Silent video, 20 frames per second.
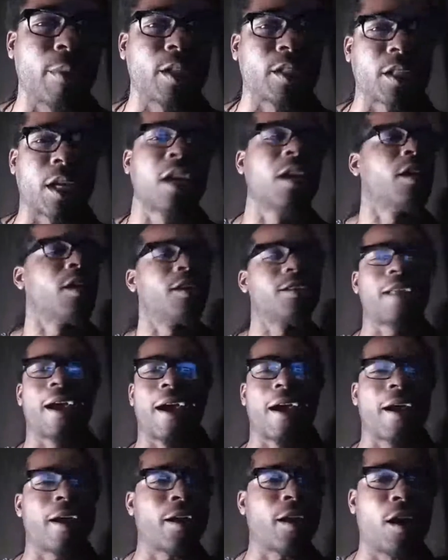be saying.
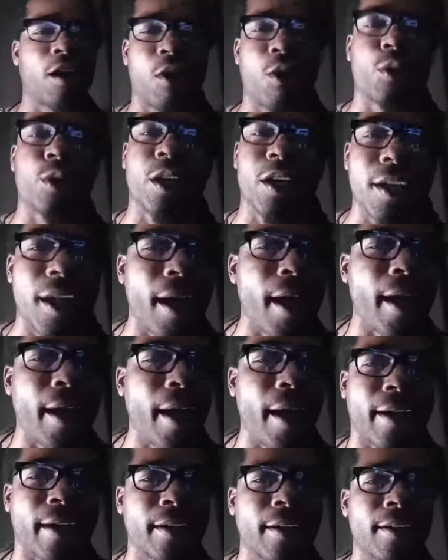They ain't hold the
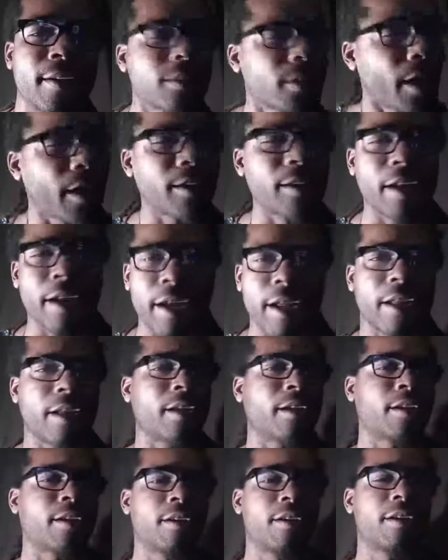line. They
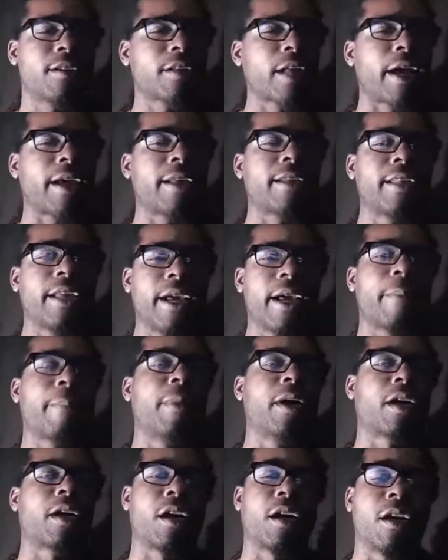didn't. They didn't
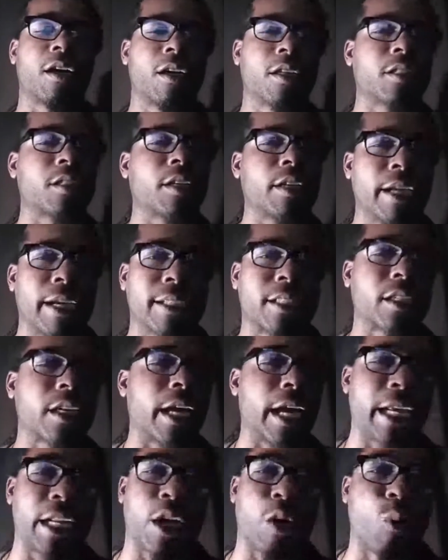because listen,
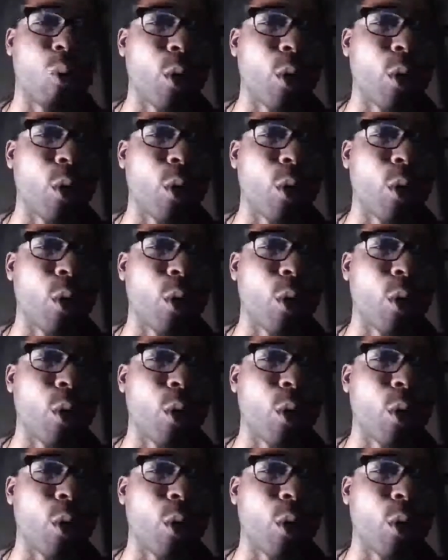and if